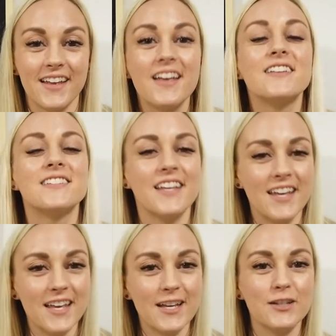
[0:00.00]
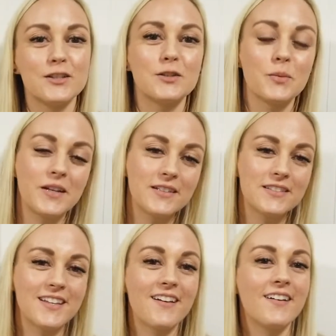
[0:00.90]
singing a
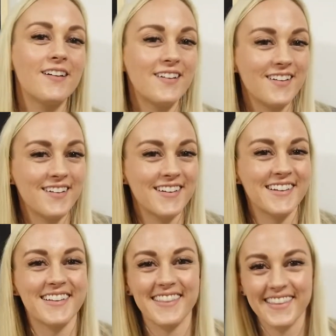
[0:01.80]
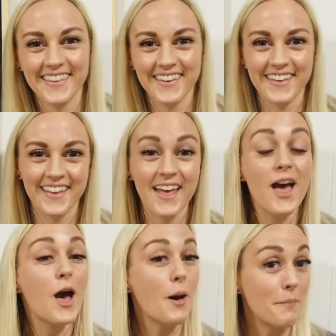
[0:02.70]
sweet song,
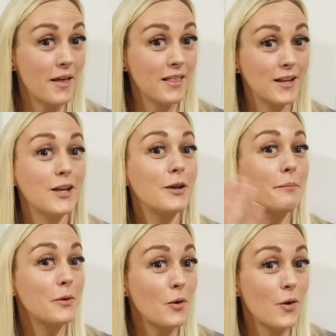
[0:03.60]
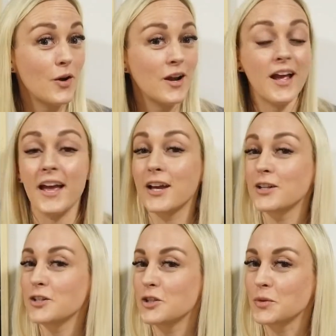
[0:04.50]
melody pure
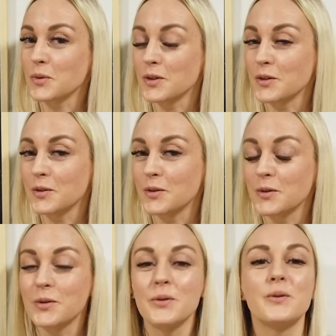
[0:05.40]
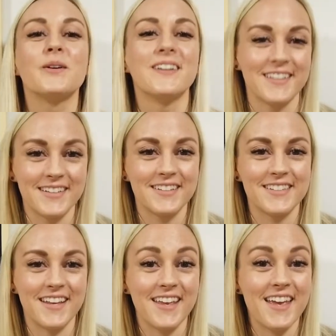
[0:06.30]
and true,
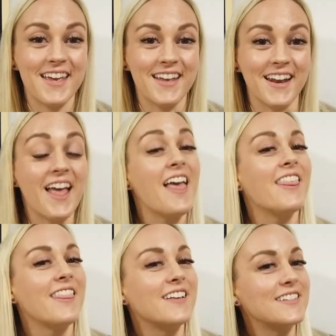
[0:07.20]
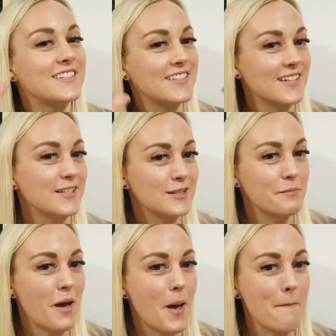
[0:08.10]
singing, this
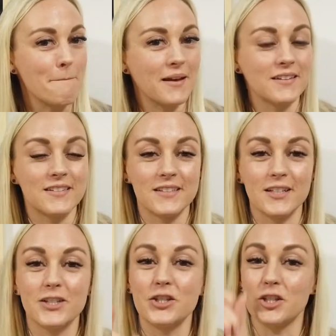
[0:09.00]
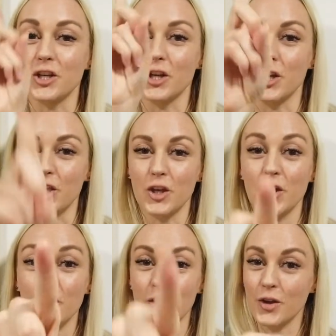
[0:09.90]
is my message to
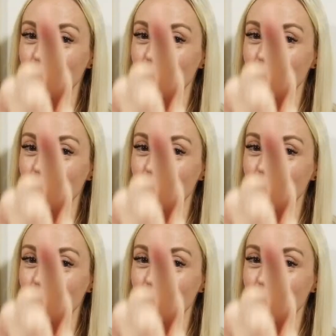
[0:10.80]
you,